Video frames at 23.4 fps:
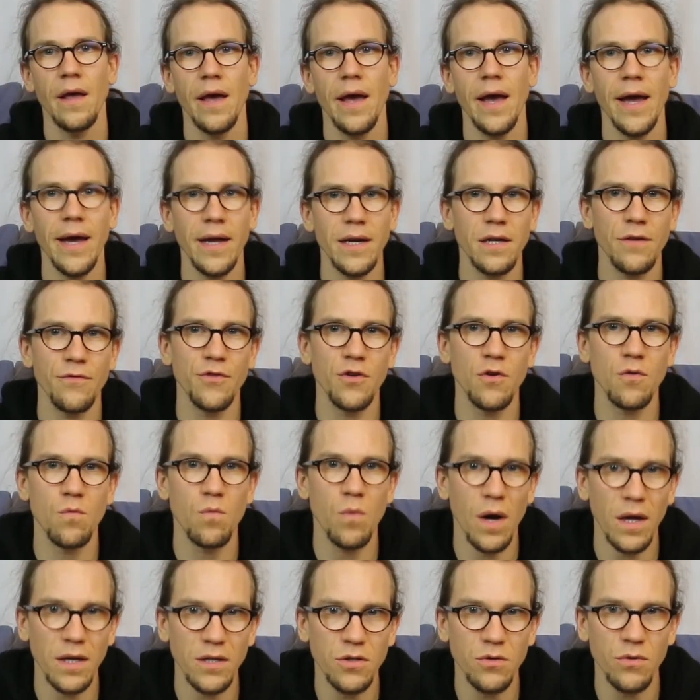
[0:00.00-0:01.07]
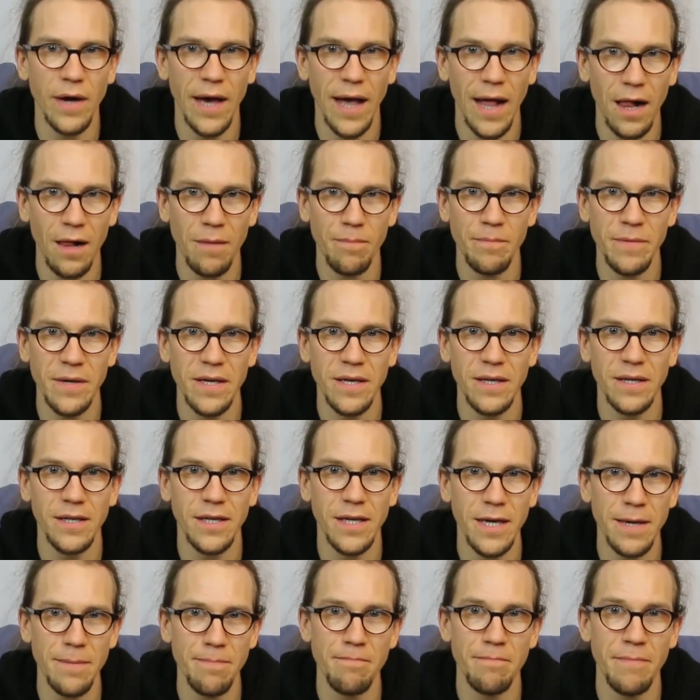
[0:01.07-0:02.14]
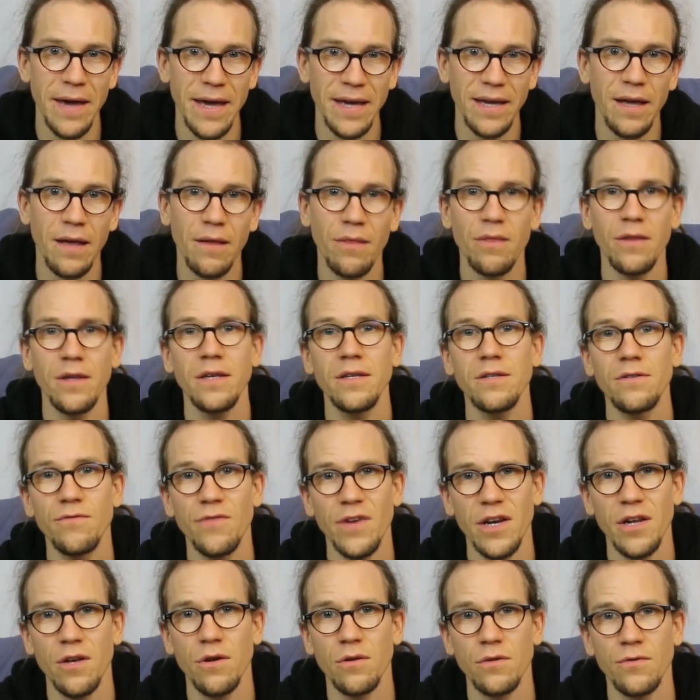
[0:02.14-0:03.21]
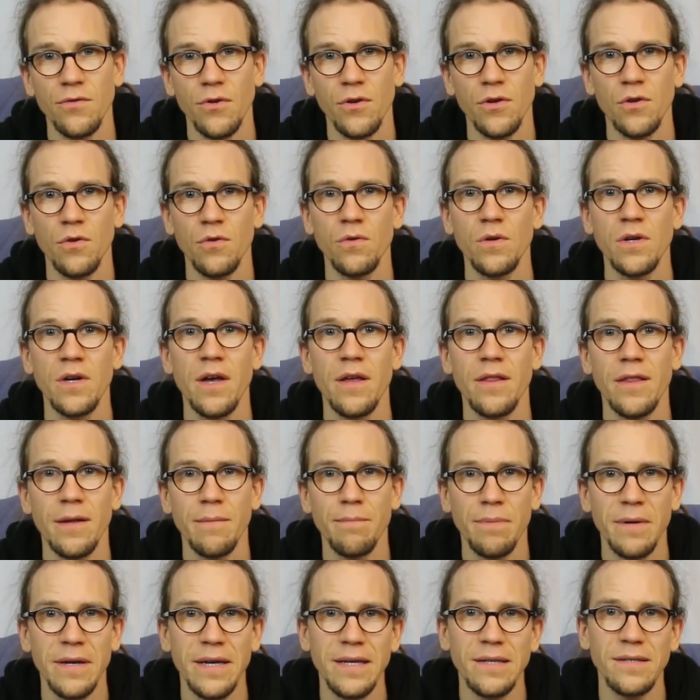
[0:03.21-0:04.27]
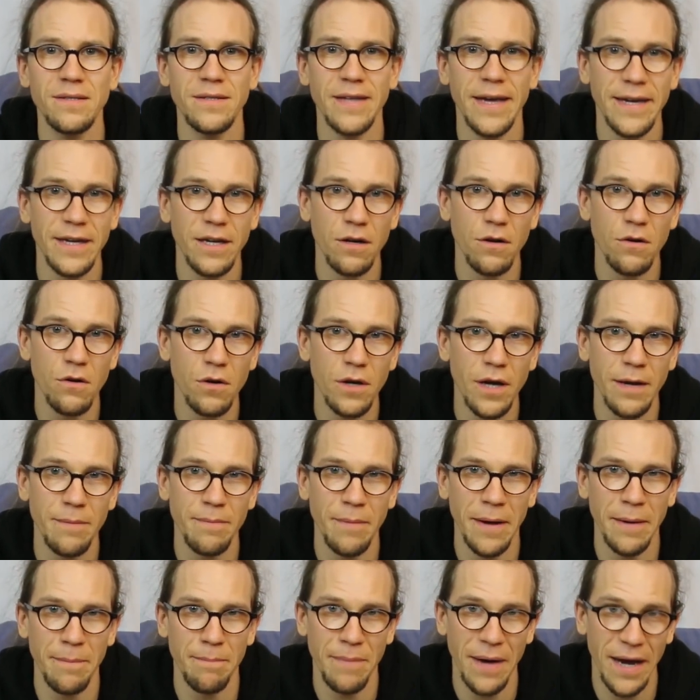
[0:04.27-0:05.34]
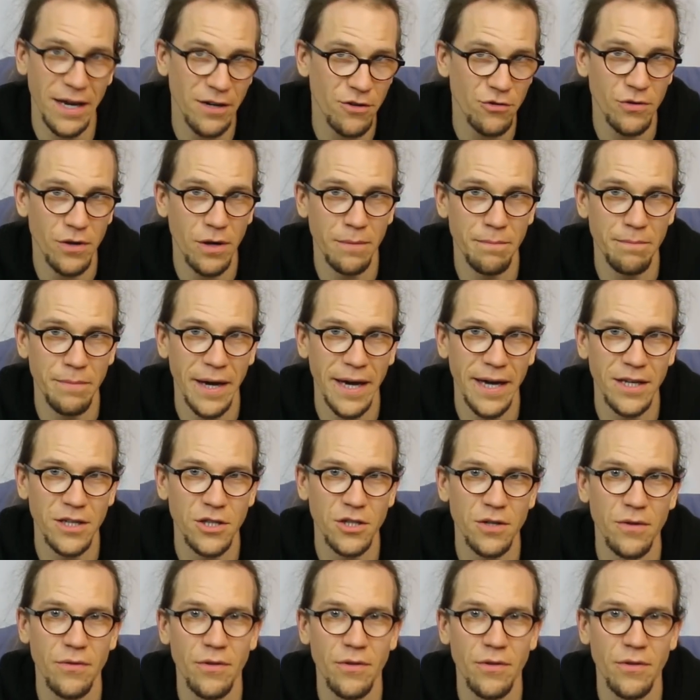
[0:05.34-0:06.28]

And if you want to help me keep making these videos for you, then please take a look at my Patreon page.